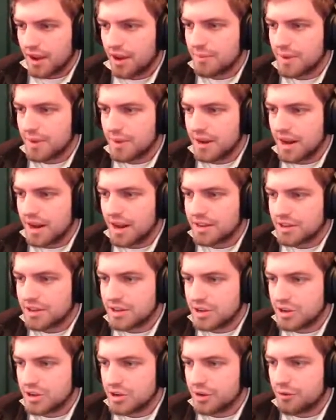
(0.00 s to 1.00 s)
Oh man, I
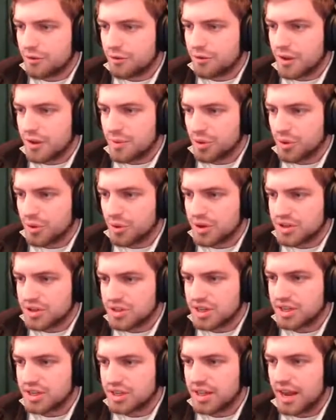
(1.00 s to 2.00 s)
you get a flamethrower in
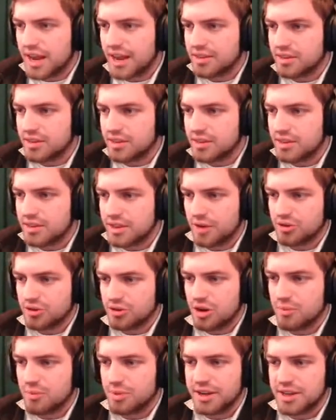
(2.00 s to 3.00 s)
Goliath
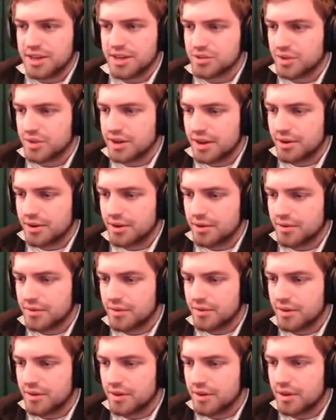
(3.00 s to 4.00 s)
character I'm playing as right
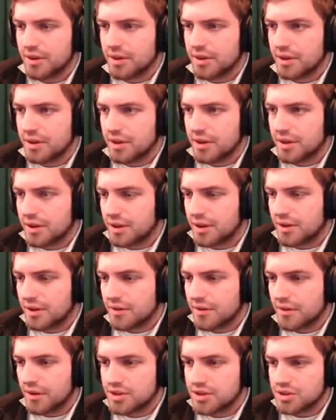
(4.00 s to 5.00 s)

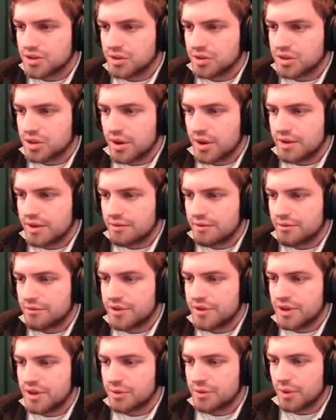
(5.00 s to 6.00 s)
now. Alright, so let's go ahead and
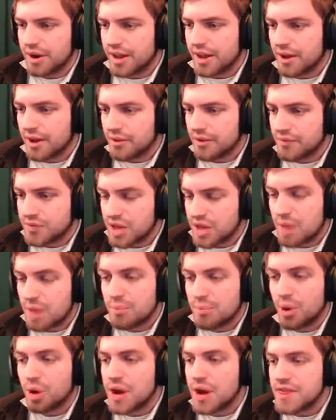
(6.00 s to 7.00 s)
feed right now. So
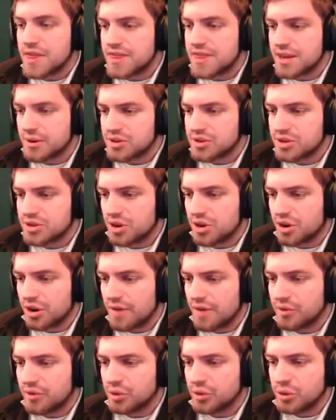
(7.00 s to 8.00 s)
that bar right there is
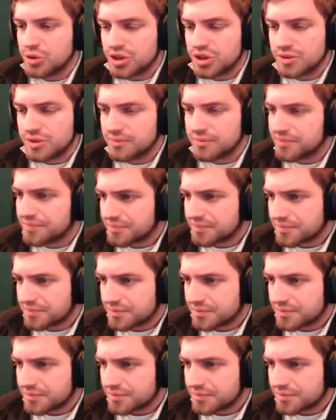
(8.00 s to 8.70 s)
our evolution.